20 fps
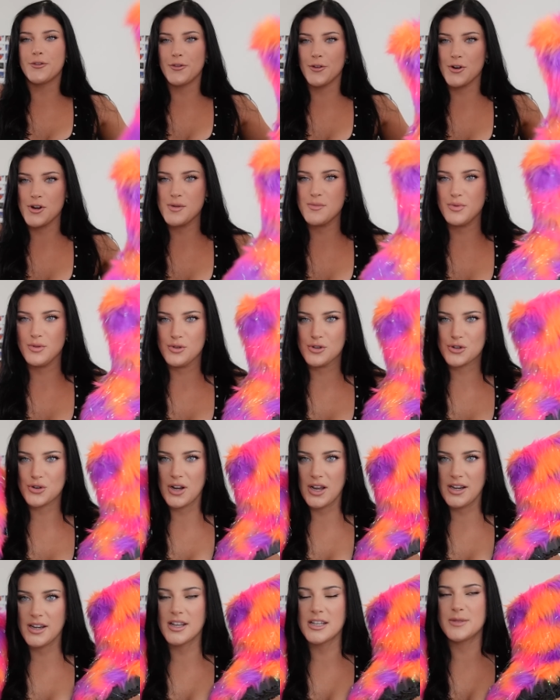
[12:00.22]
furry boot
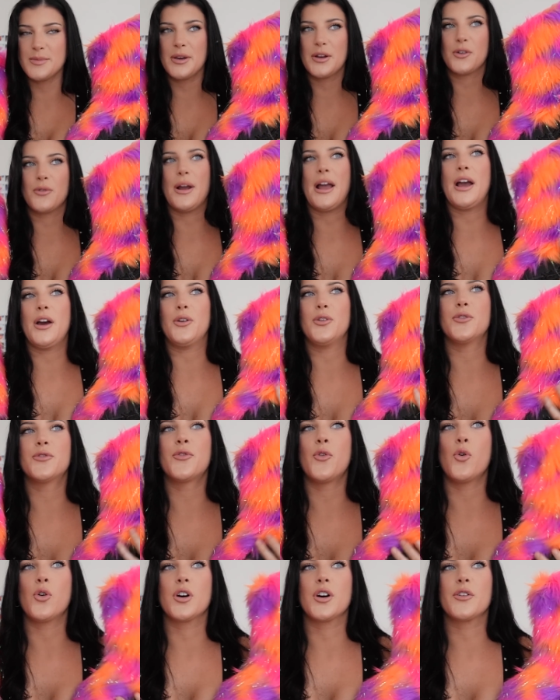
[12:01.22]
trend has been around
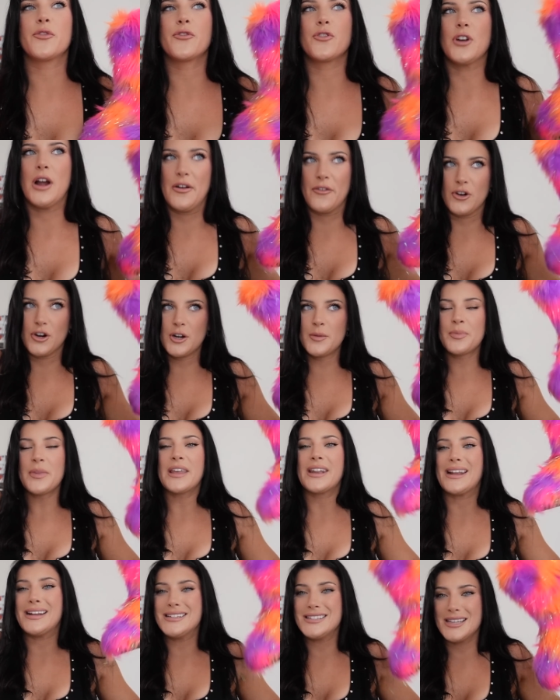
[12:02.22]
for forever,
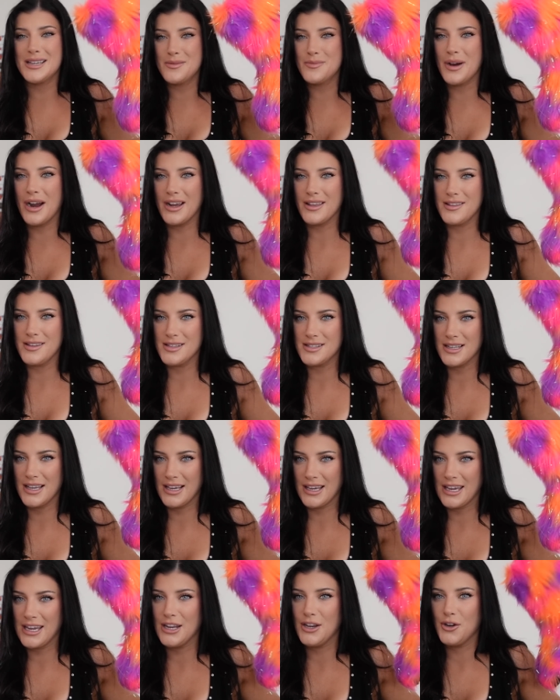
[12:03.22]
and I did buy these
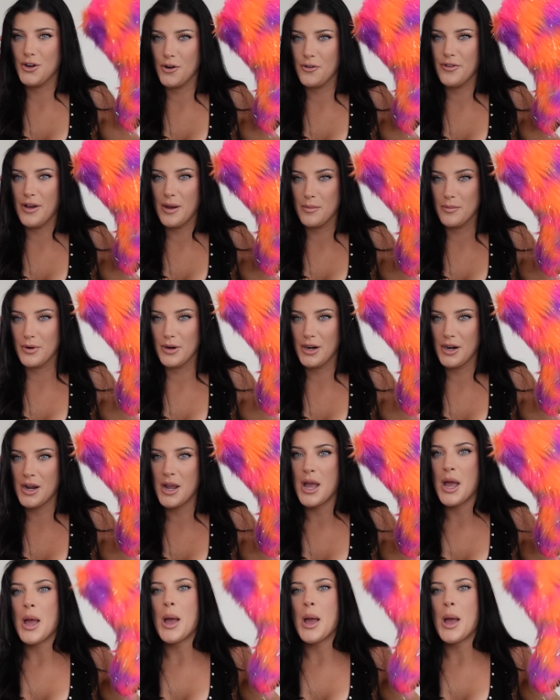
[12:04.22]
like in November,